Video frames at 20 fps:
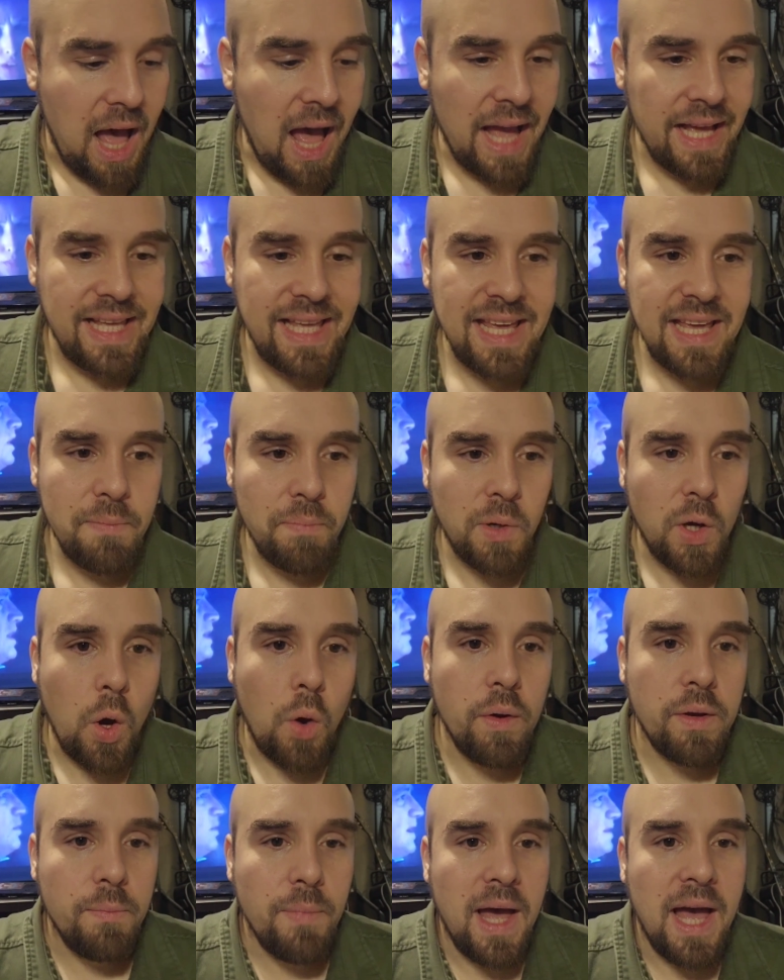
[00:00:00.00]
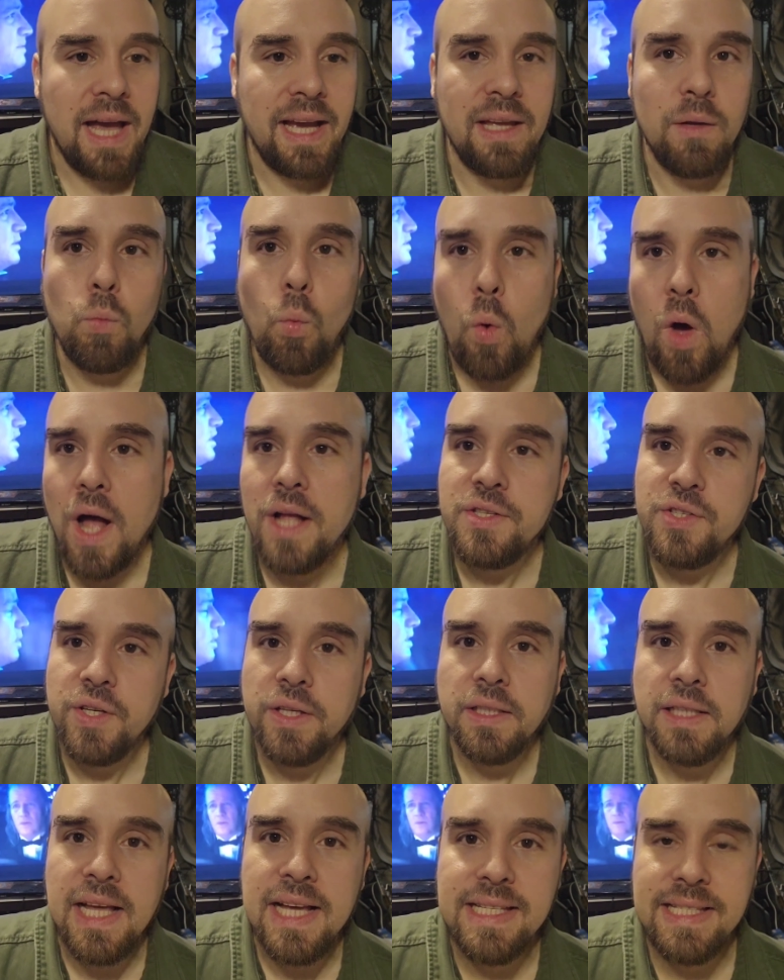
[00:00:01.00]
I keep going back and
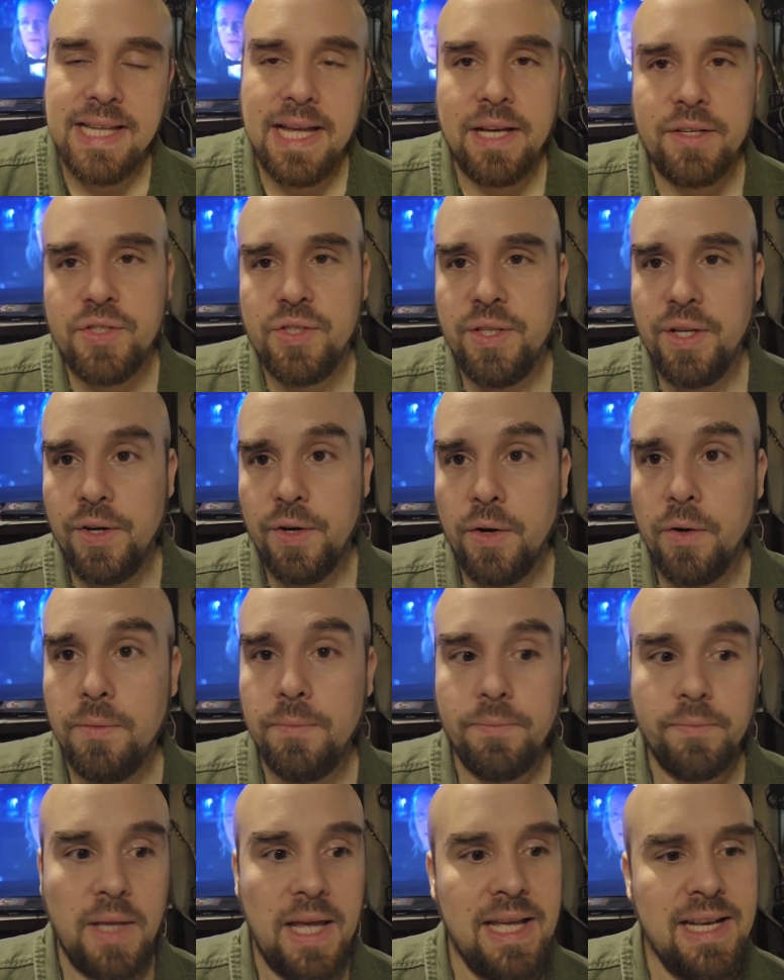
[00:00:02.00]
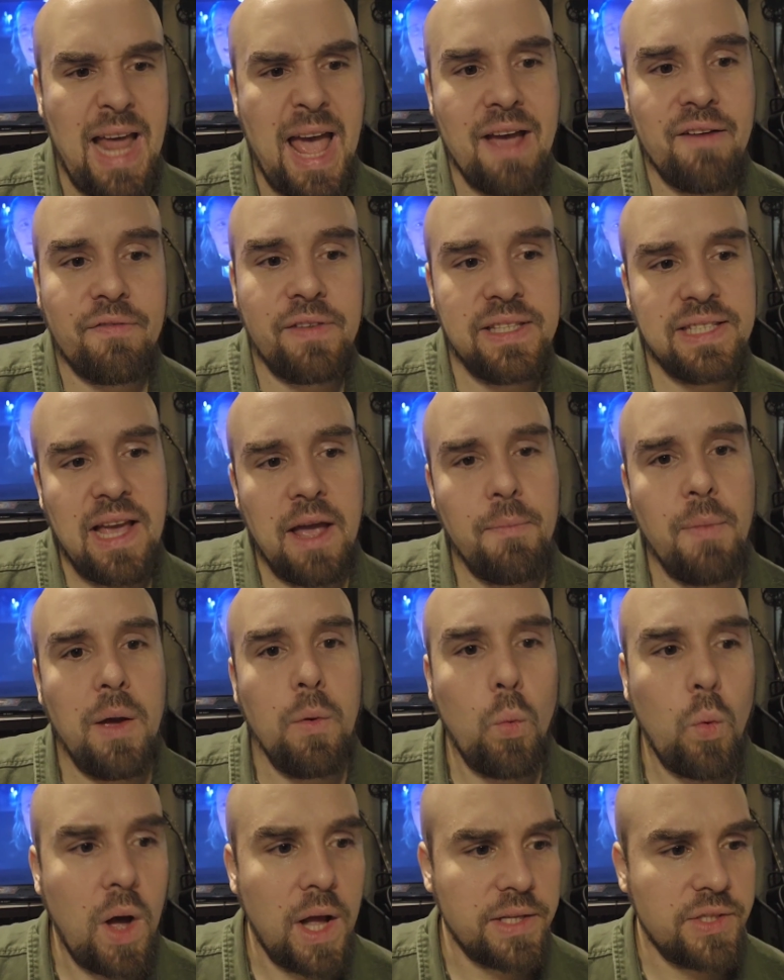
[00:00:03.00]
watching Last Action Hero, and every time
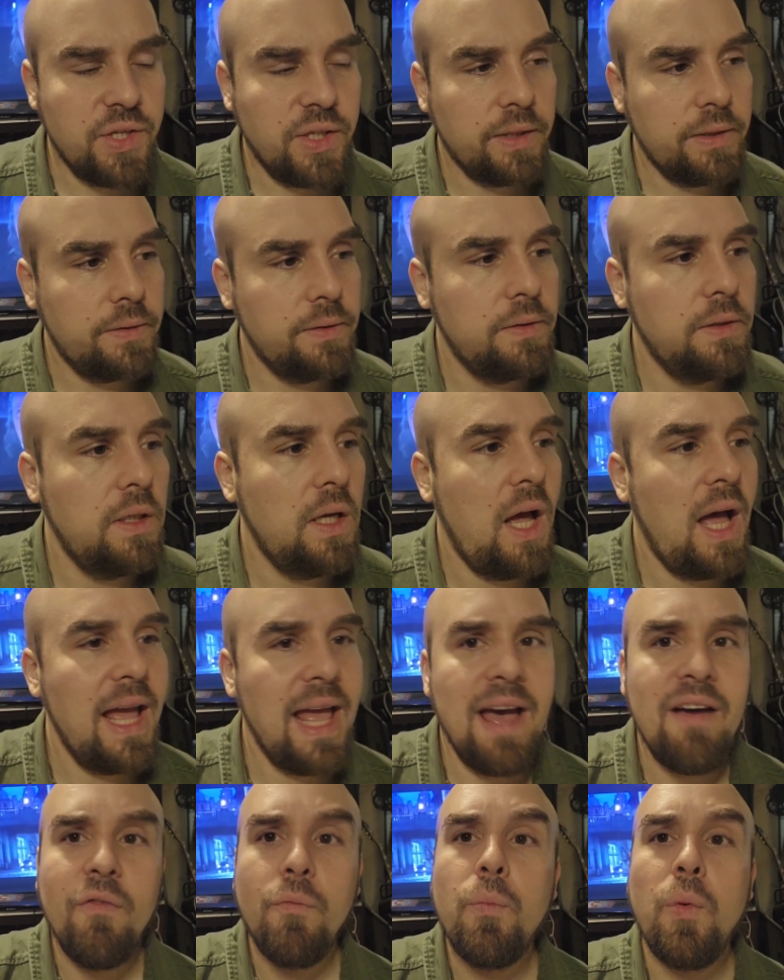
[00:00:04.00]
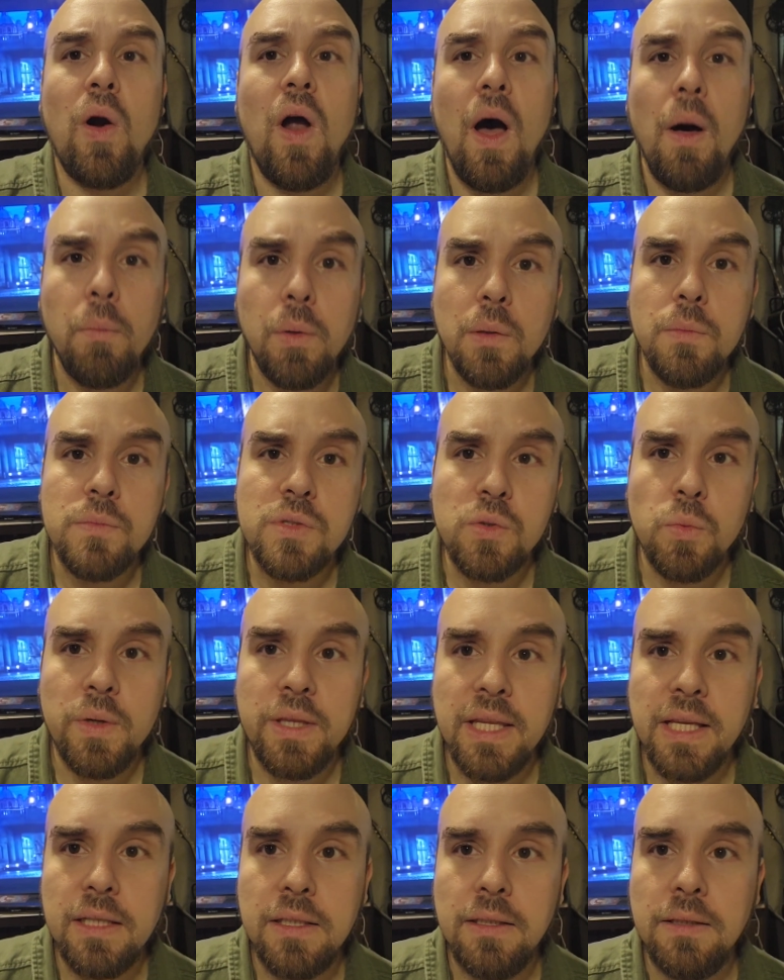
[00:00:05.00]
I watch it, I have problems
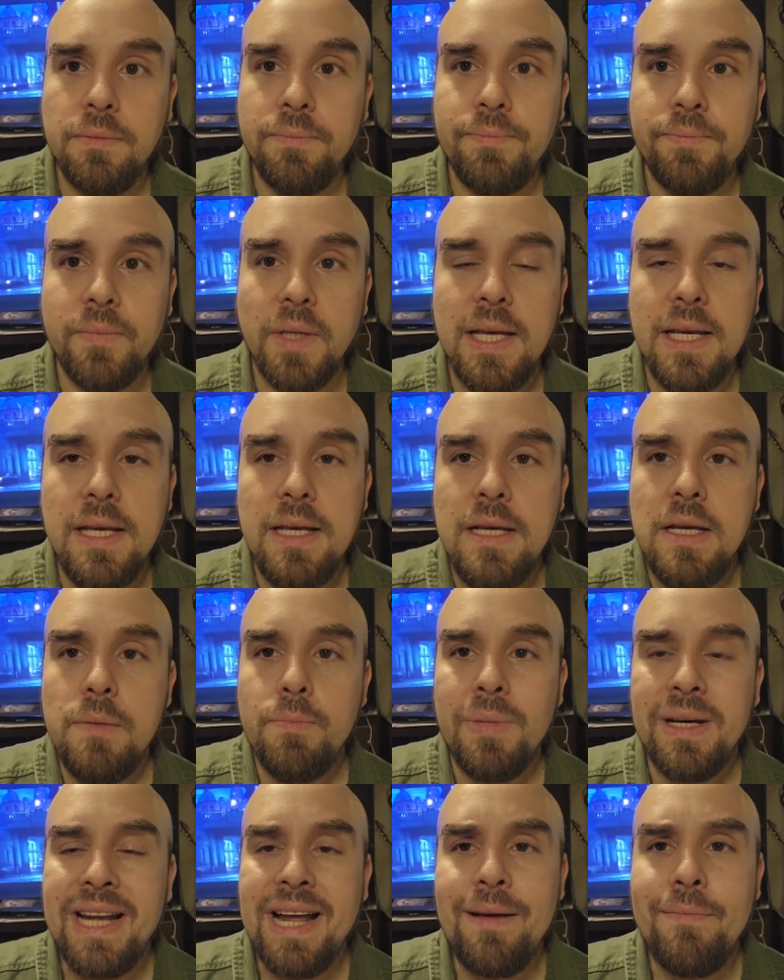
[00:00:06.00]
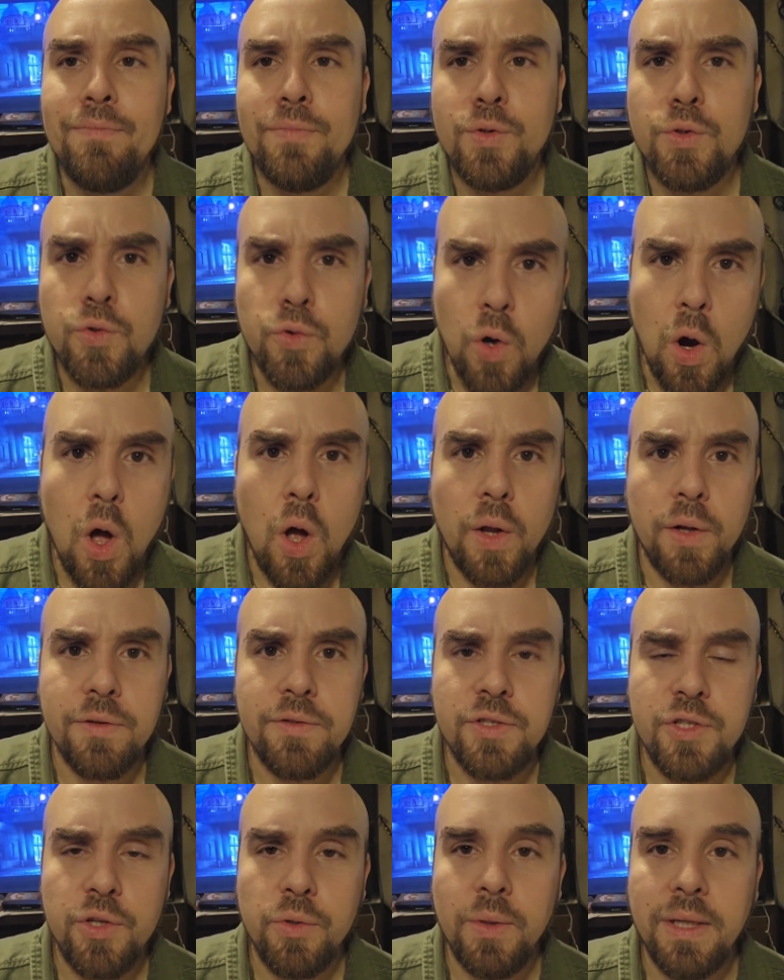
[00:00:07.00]
with it, but I'm
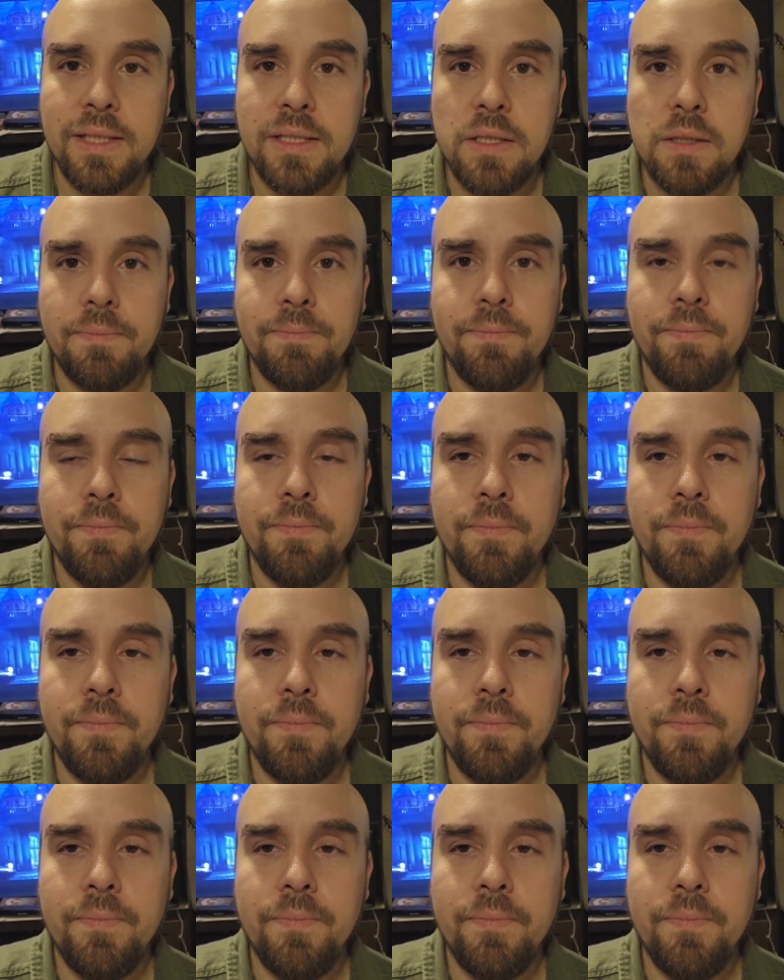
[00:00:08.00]
drawn to it.